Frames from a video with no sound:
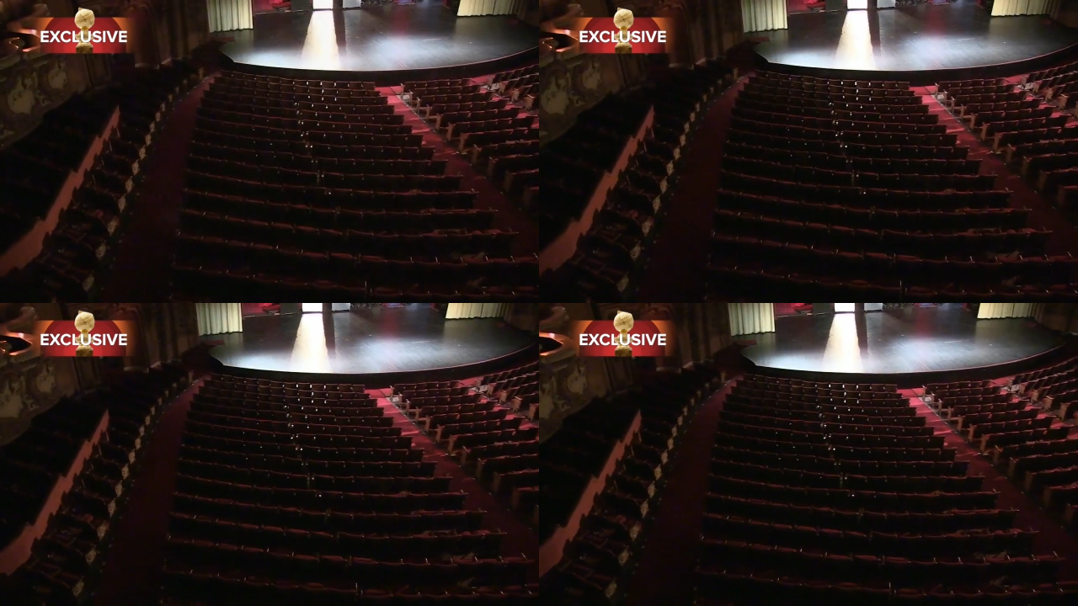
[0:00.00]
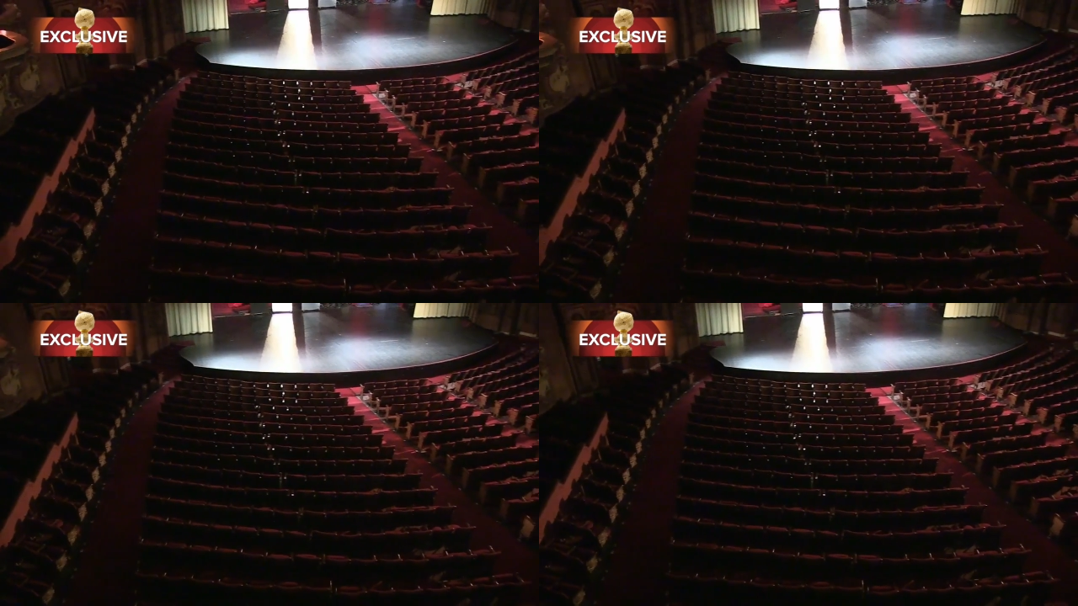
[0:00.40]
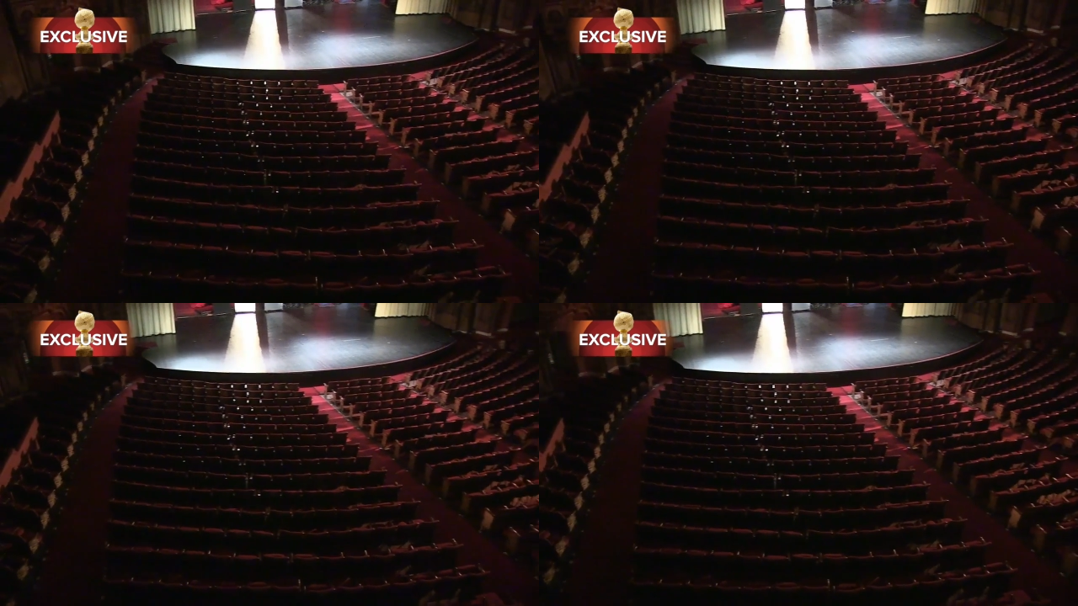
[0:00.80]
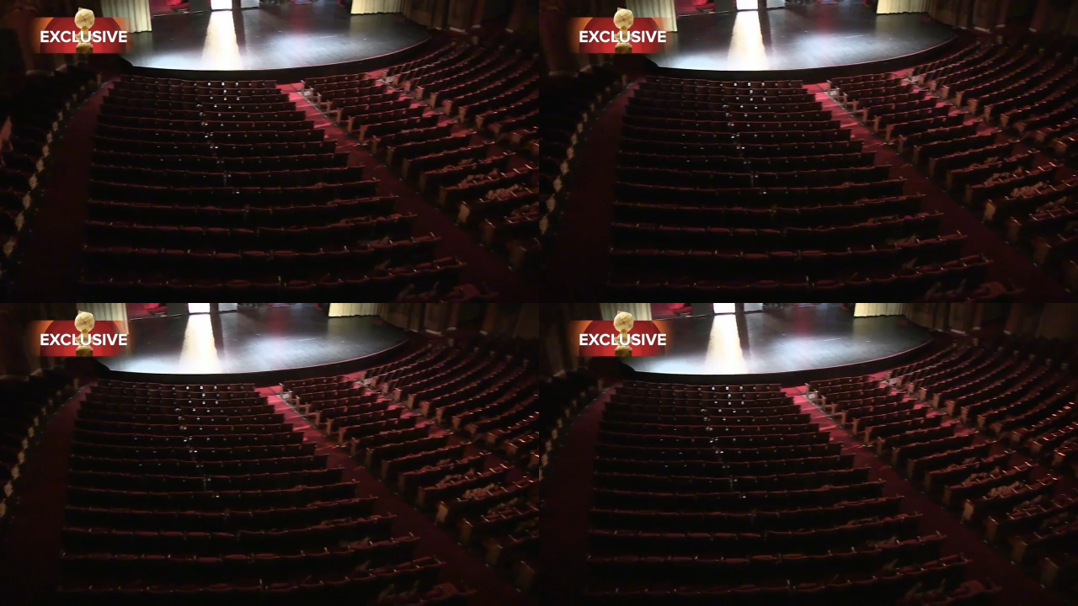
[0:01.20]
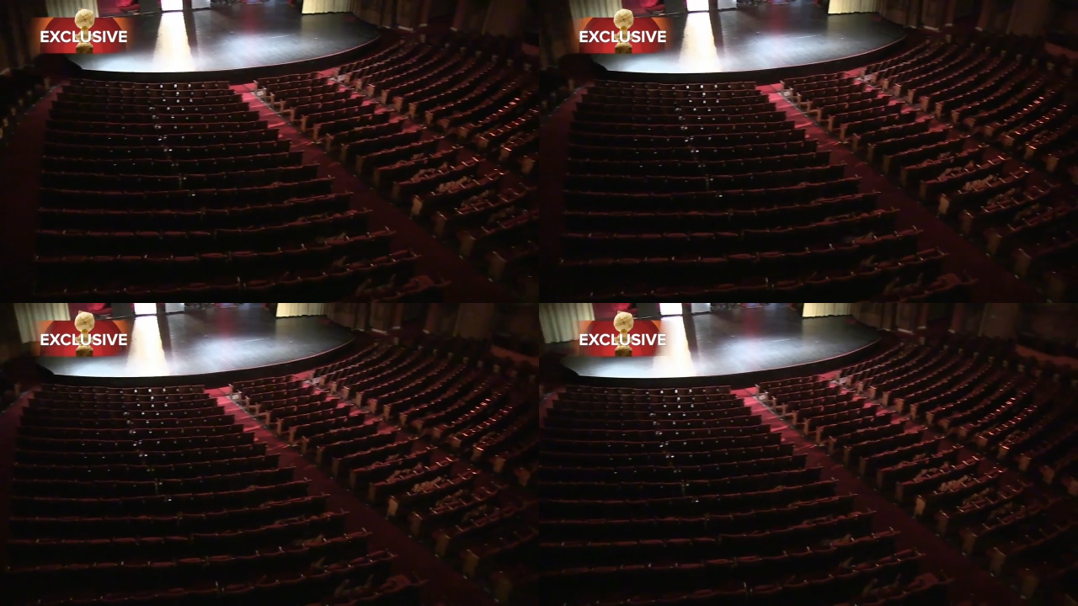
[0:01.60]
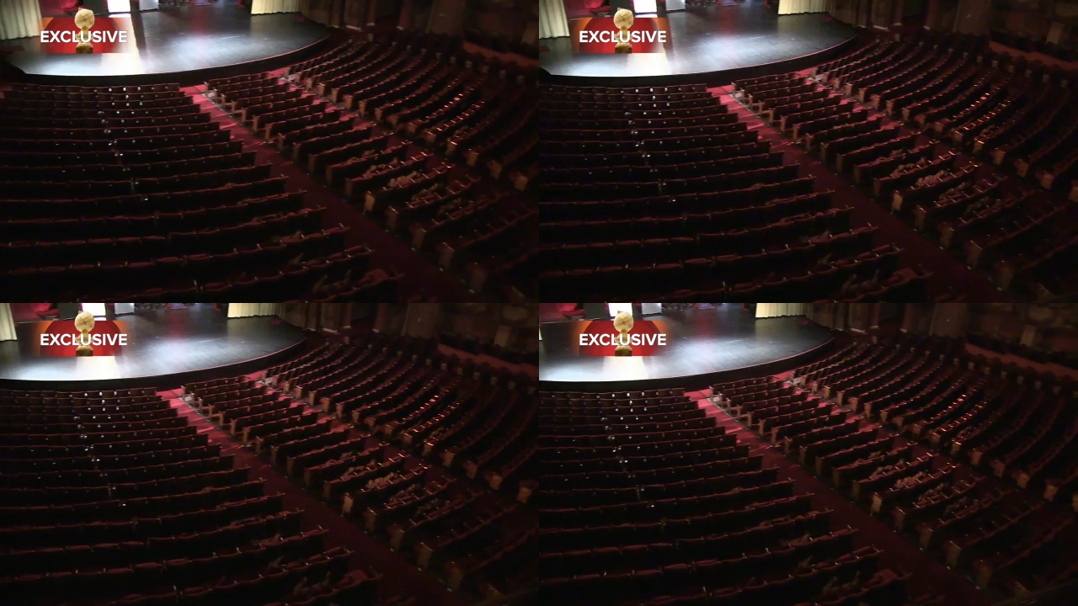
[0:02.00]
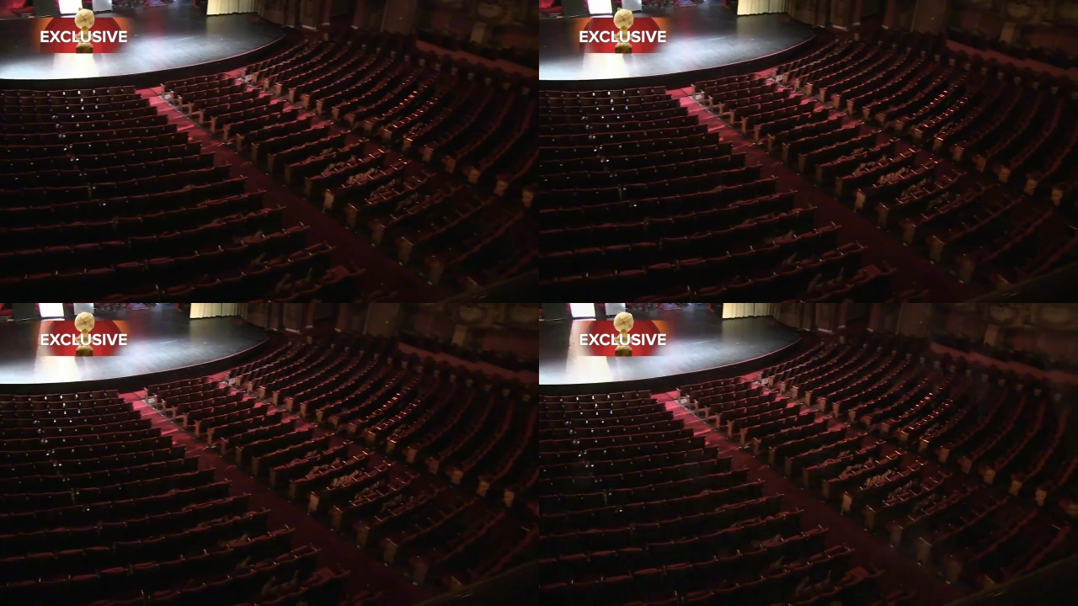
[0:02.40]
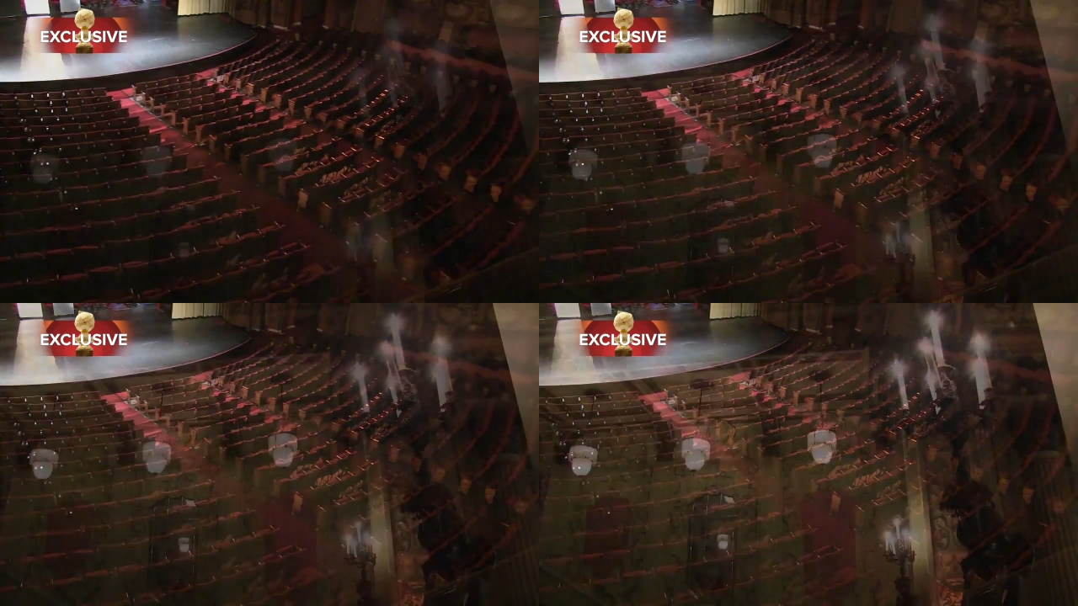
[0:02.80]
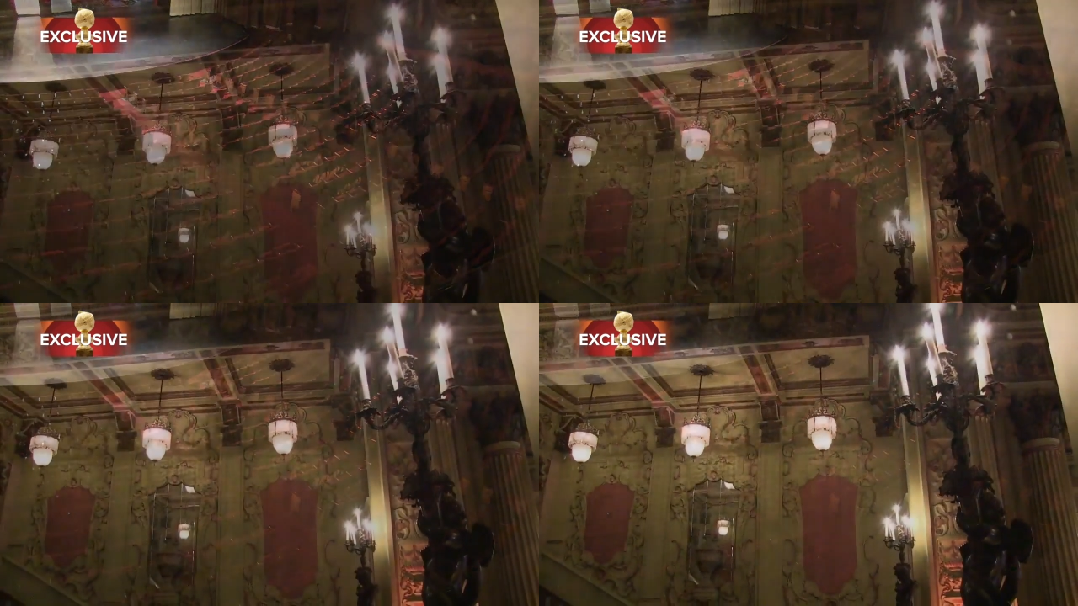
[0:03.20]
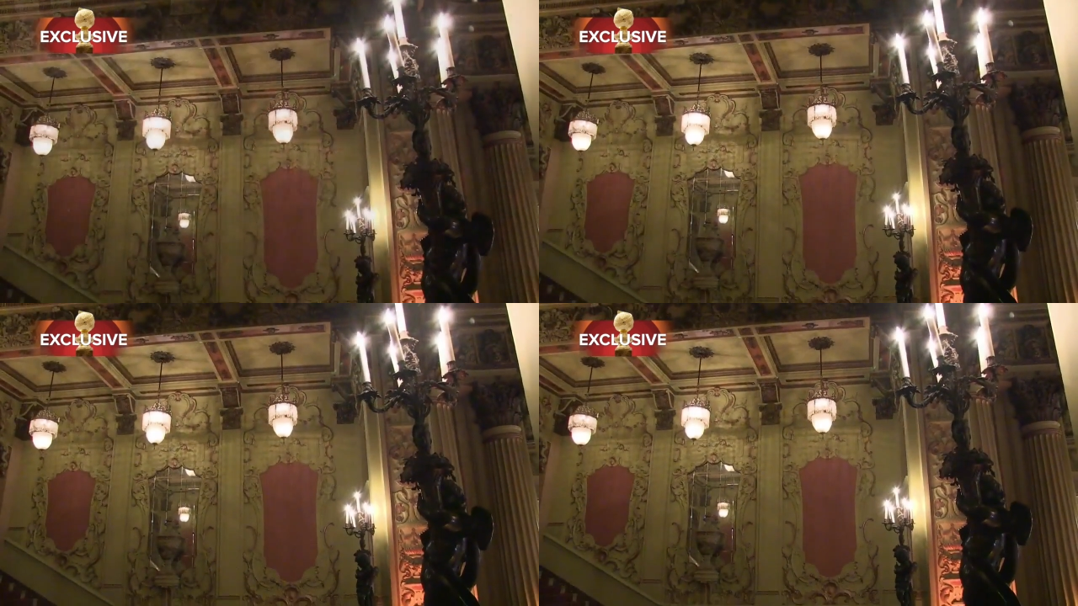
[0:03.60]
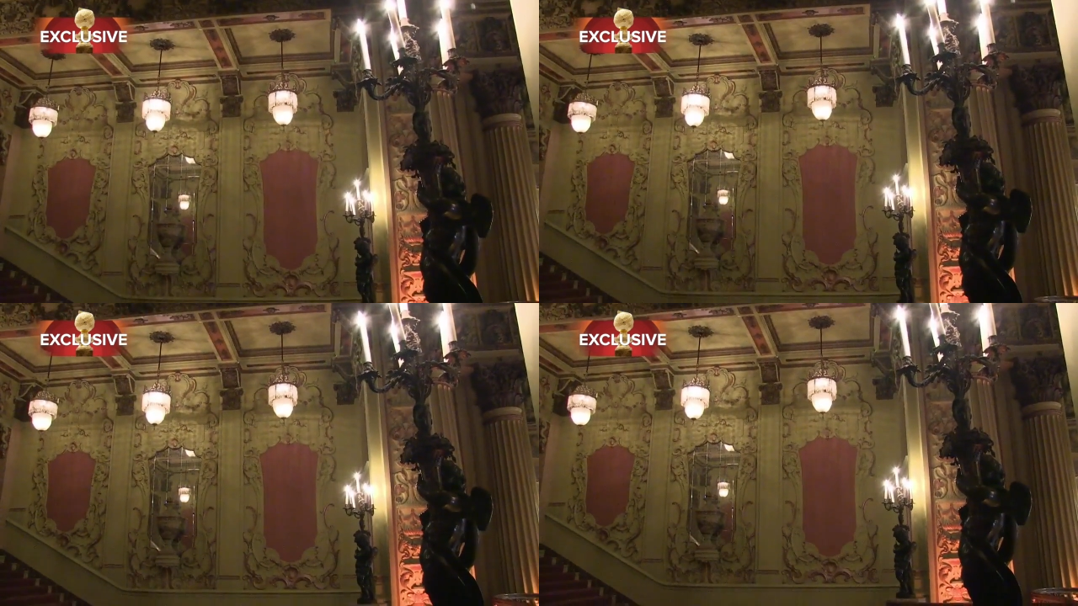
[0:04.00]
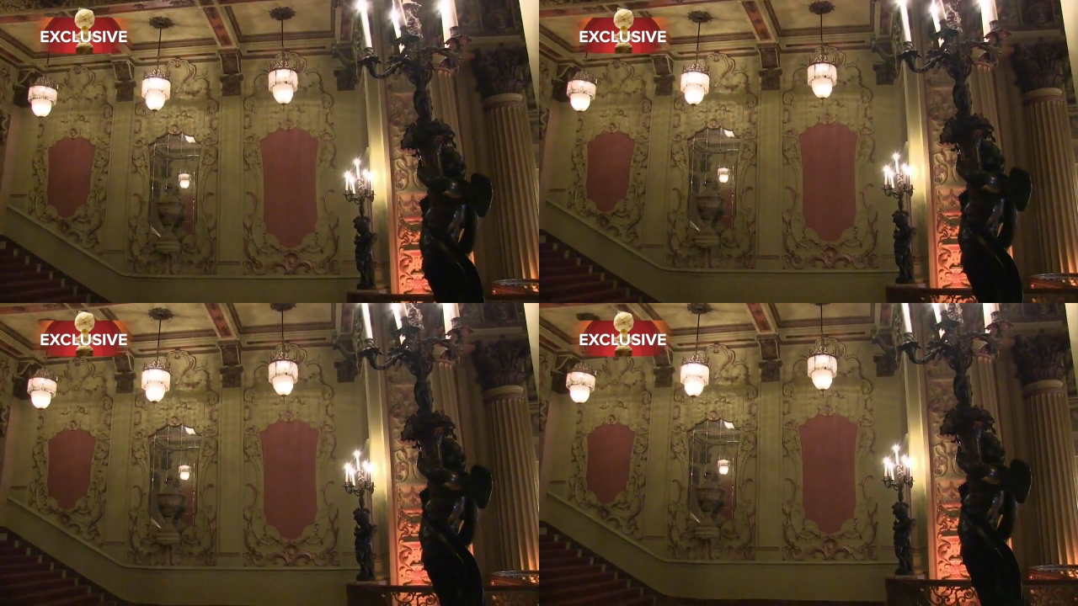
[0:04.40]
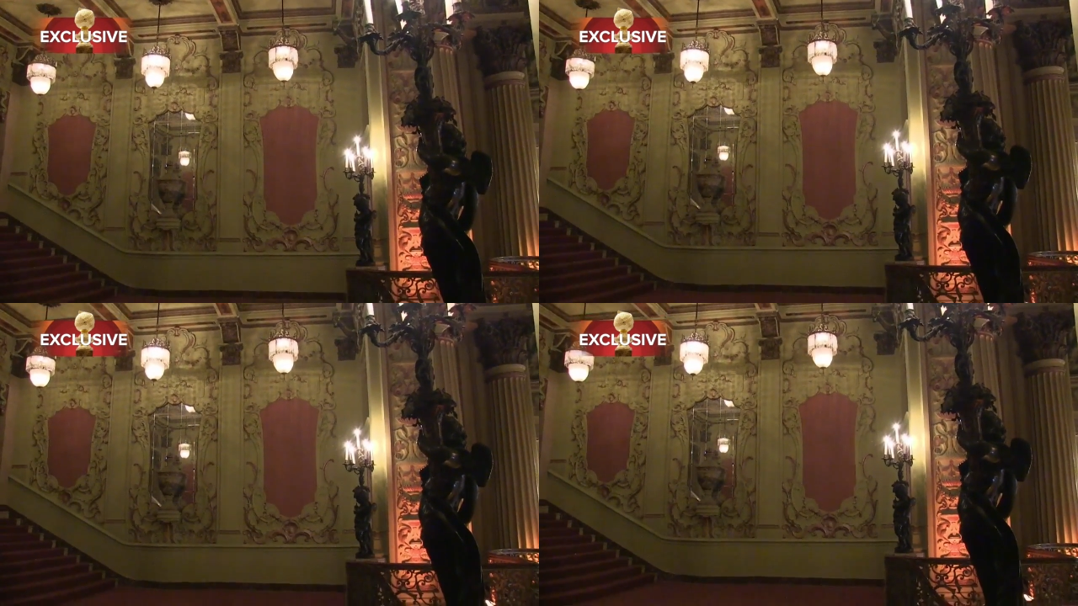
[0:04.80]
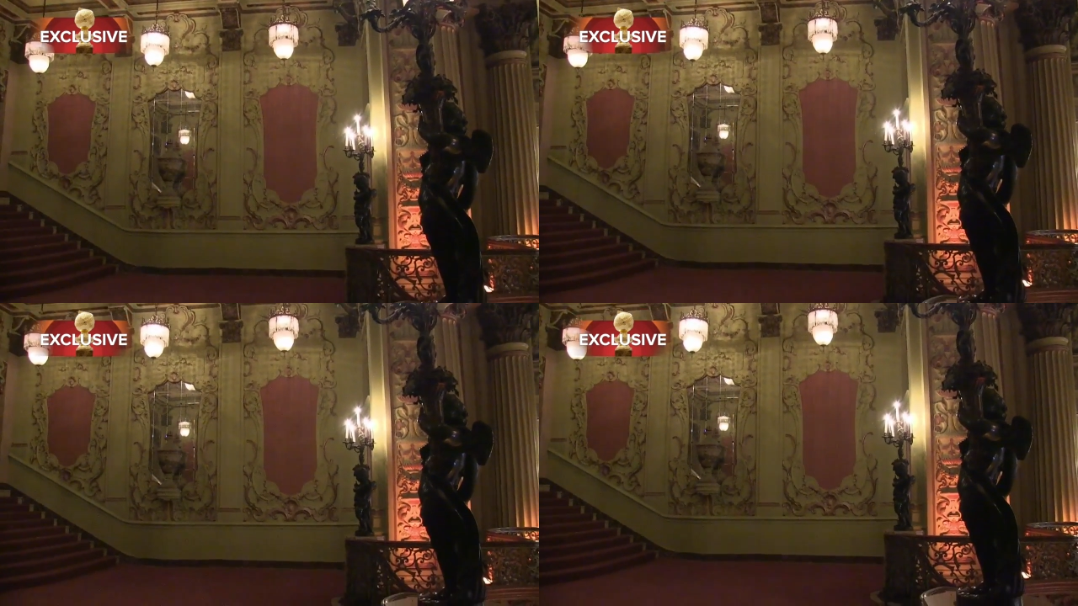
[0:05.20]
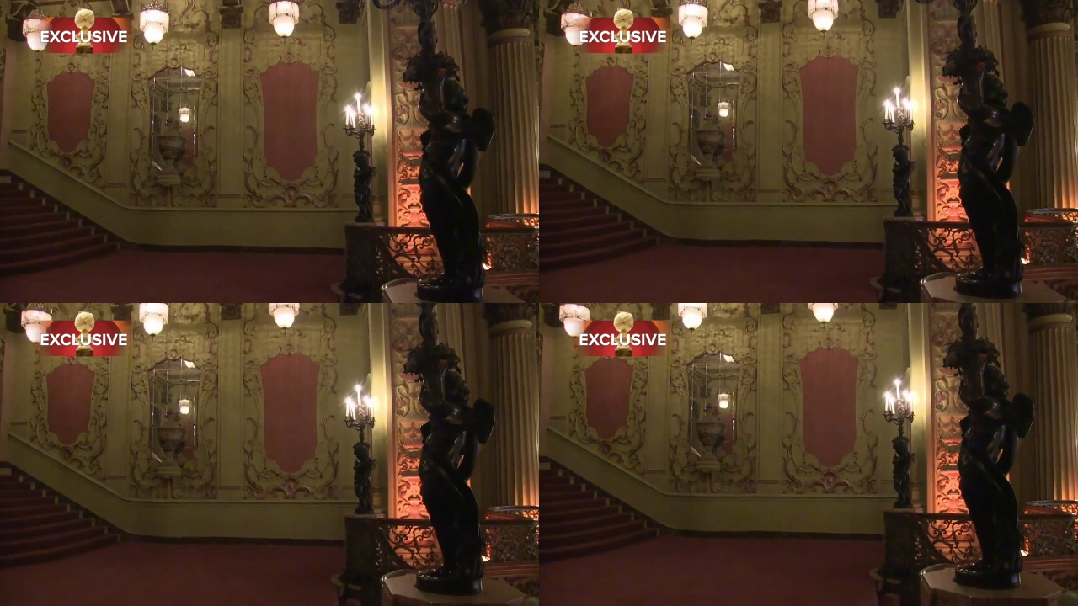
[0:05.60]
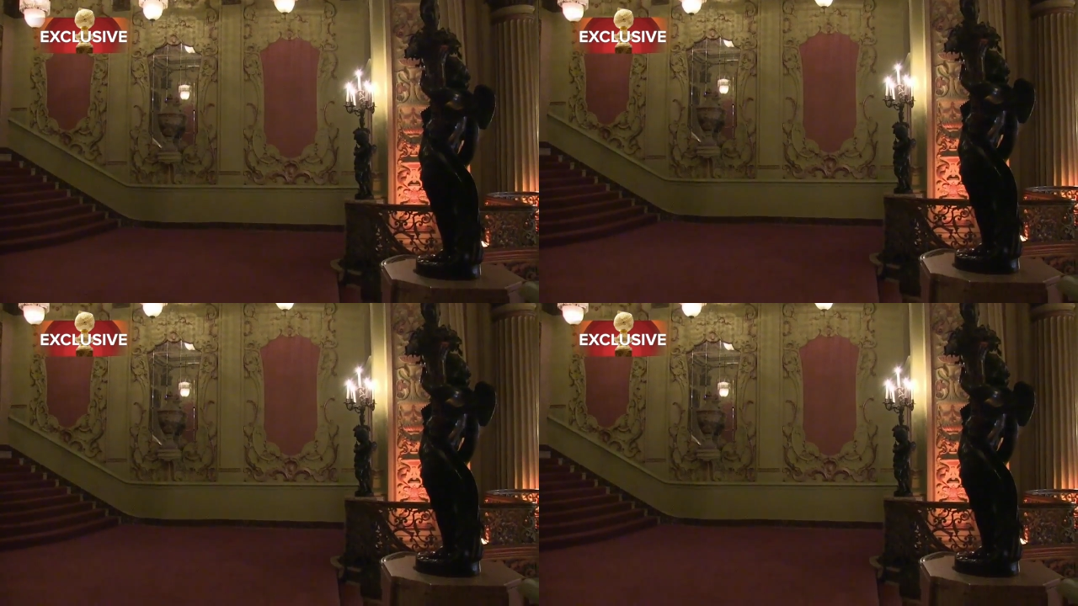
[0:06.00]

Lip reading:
[unreadable: no face in view]